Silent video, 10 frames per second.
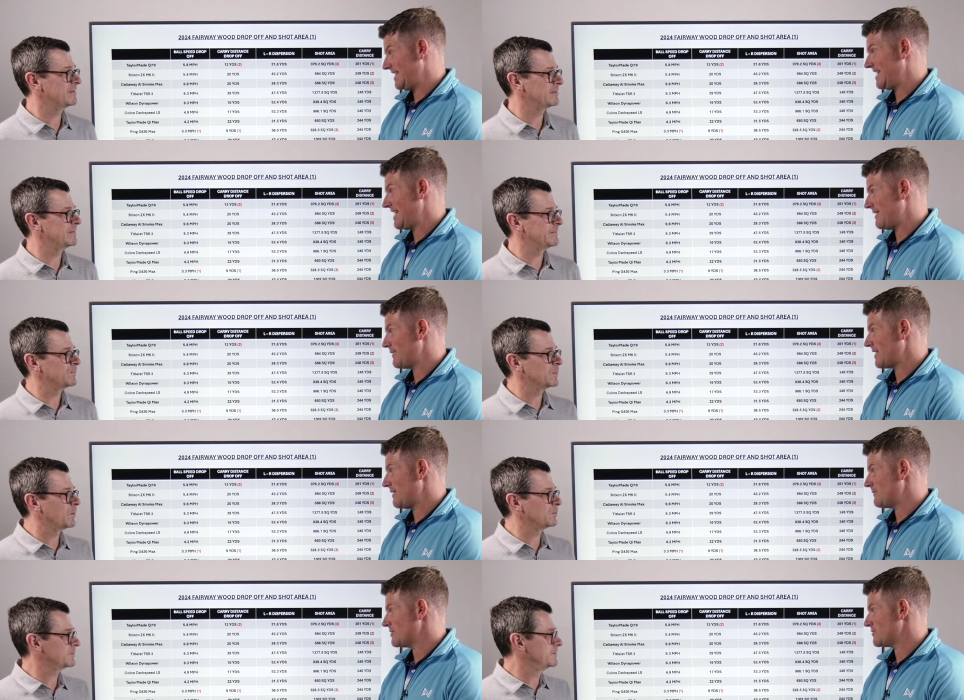Speaker 1: Yeah,
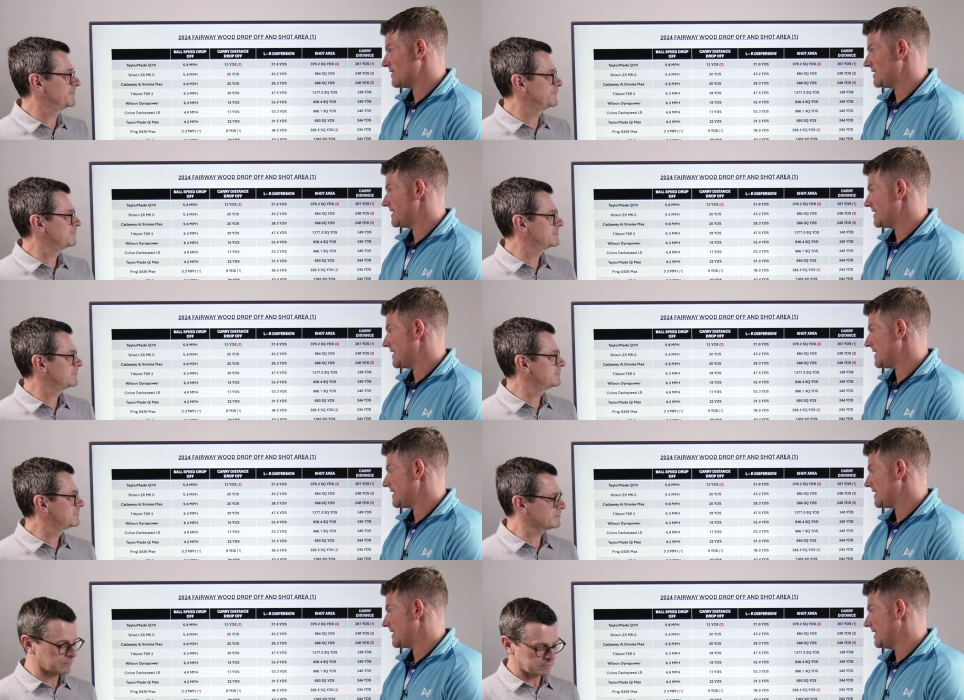forgiveness rating there.
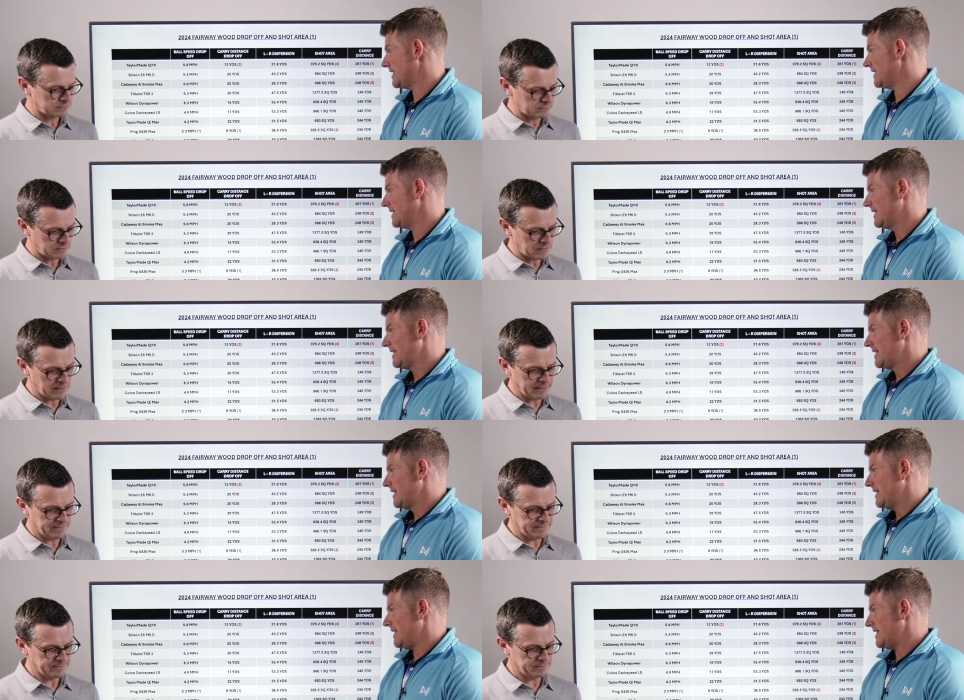And
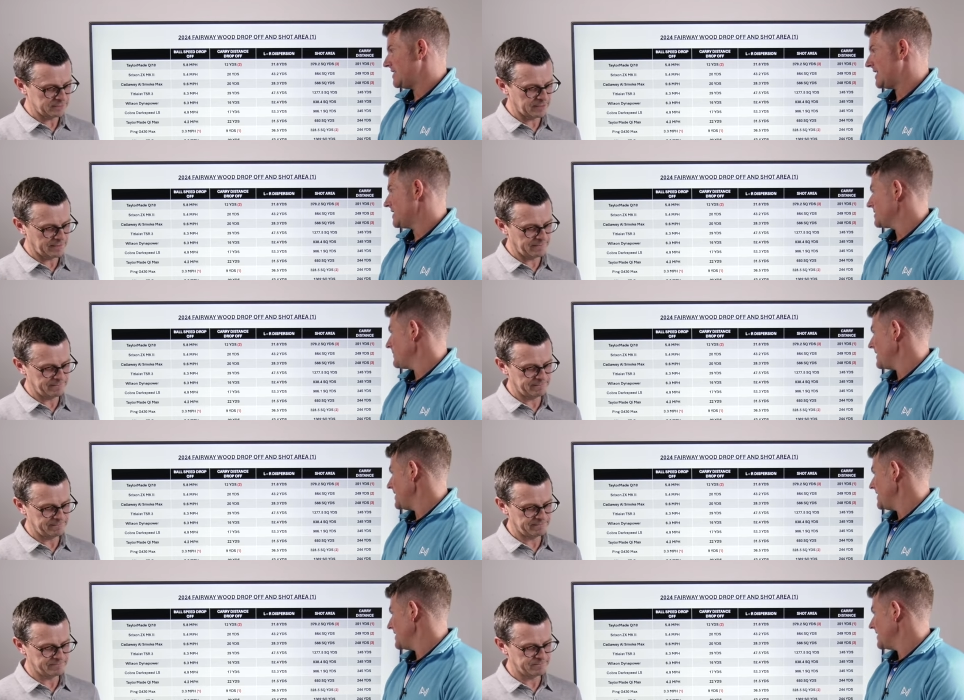like I say, to
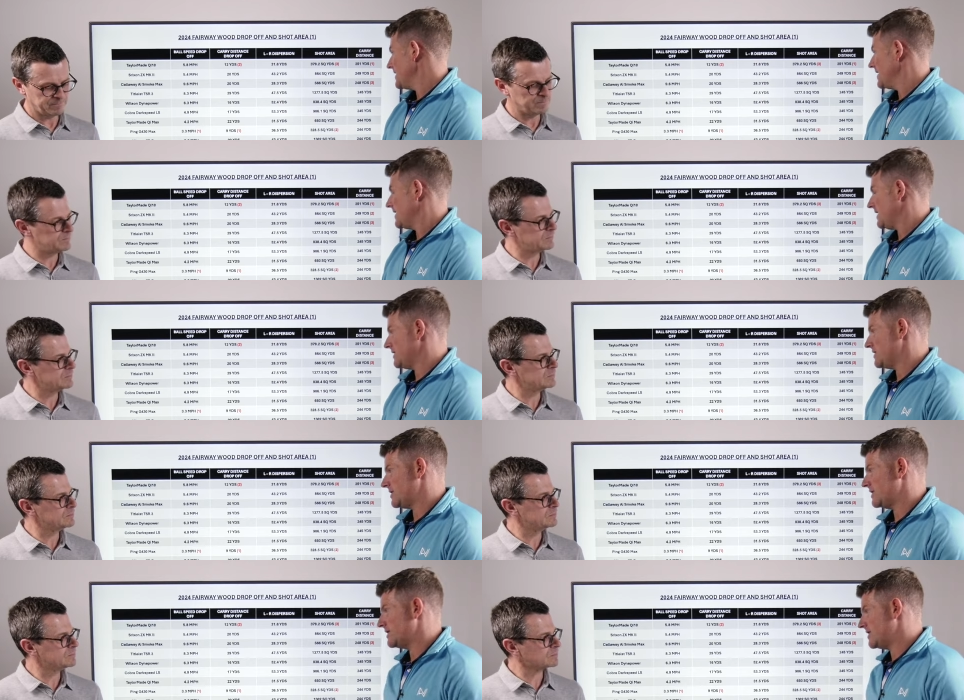be
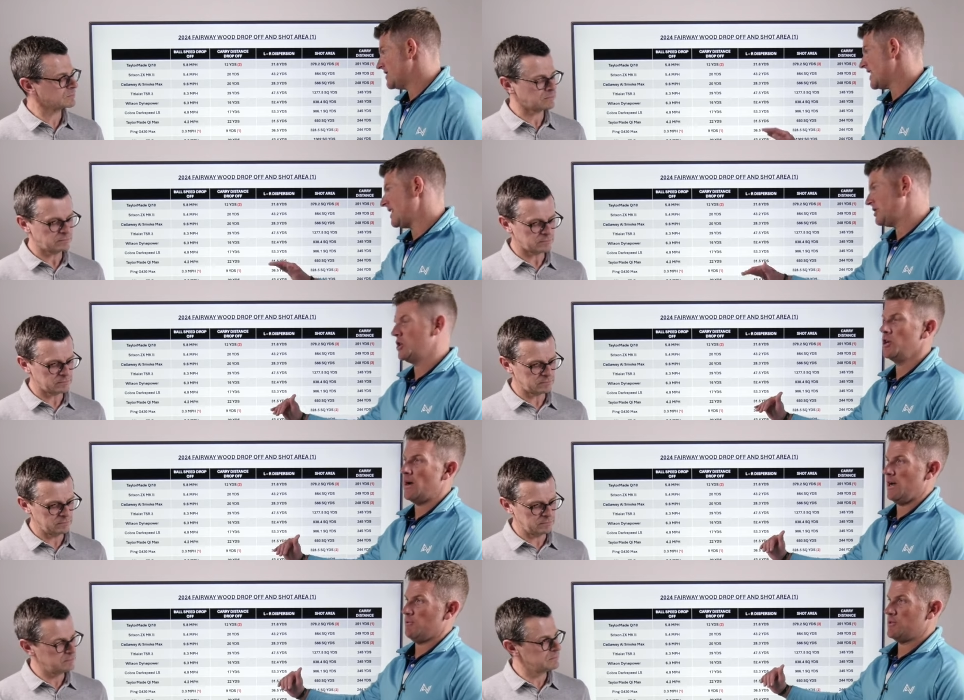to get two,
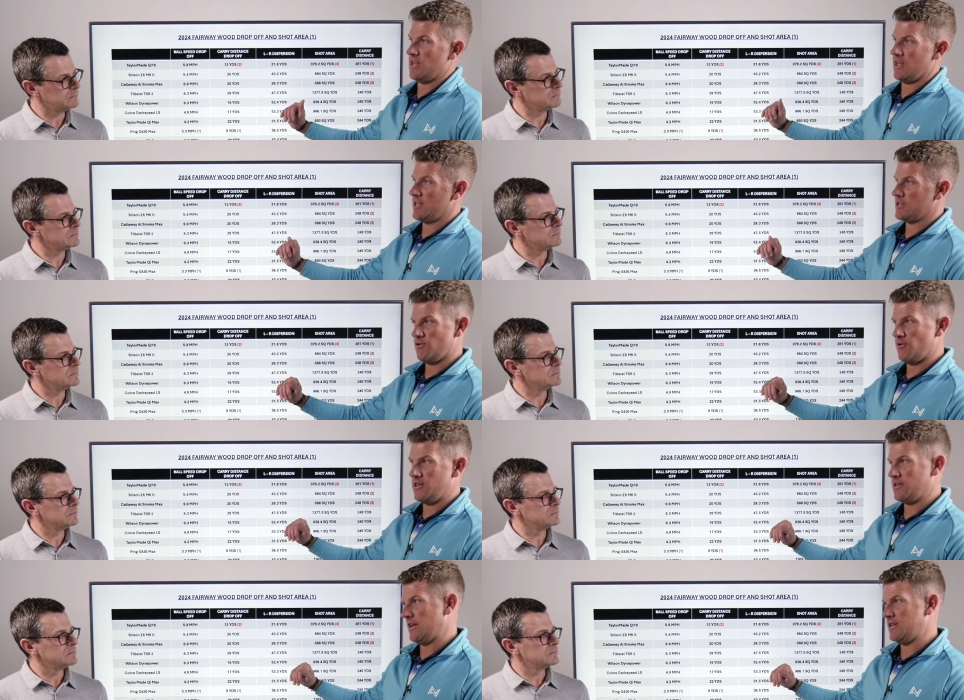I always think is, a,
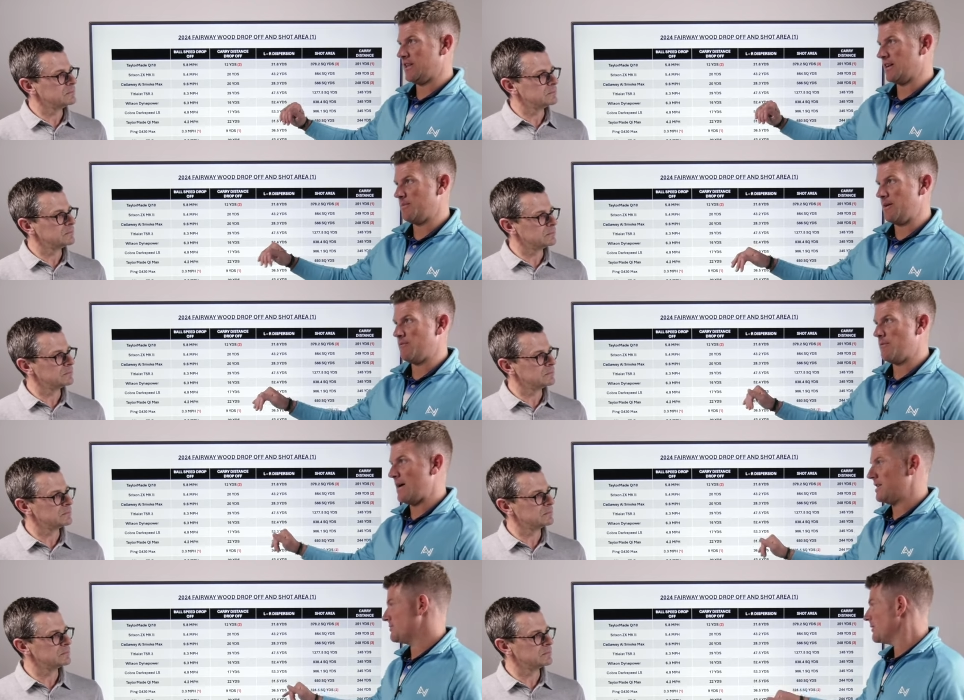is, is like a bit of a
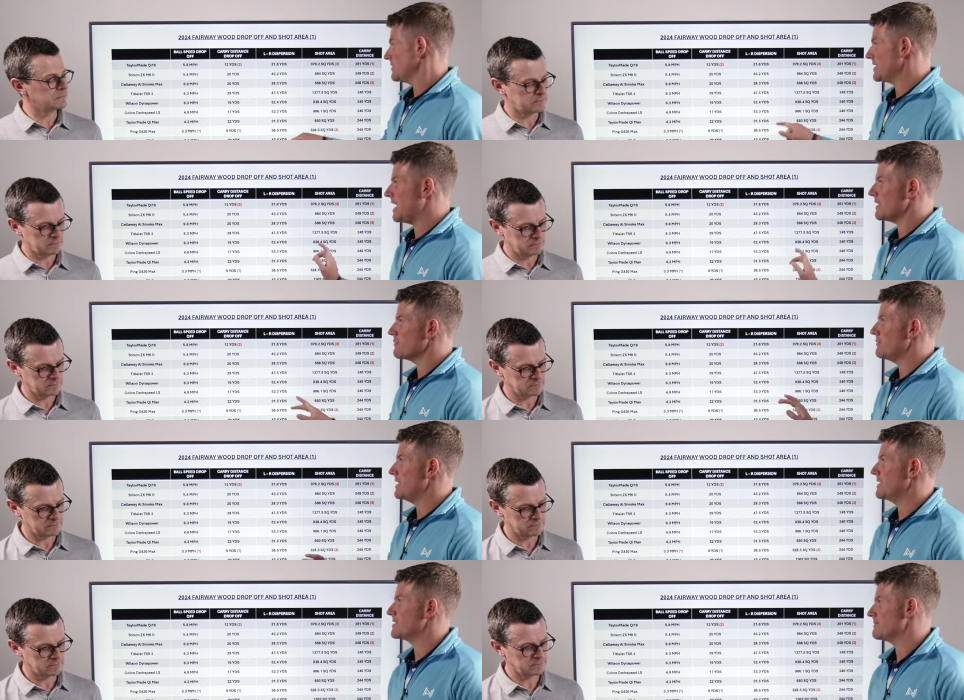benchmark. To get three
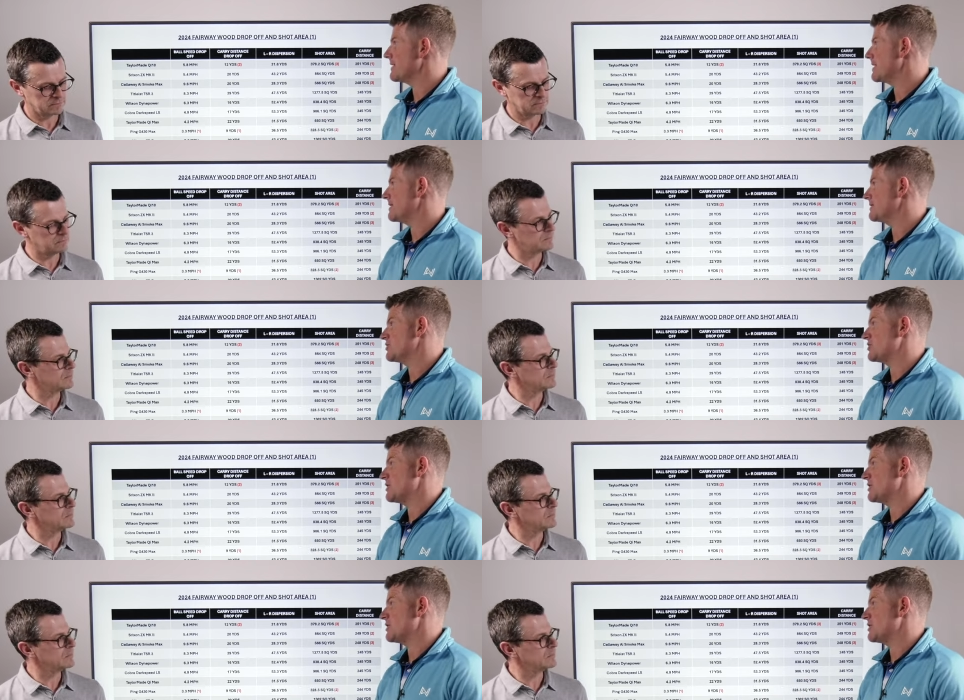is uh, it just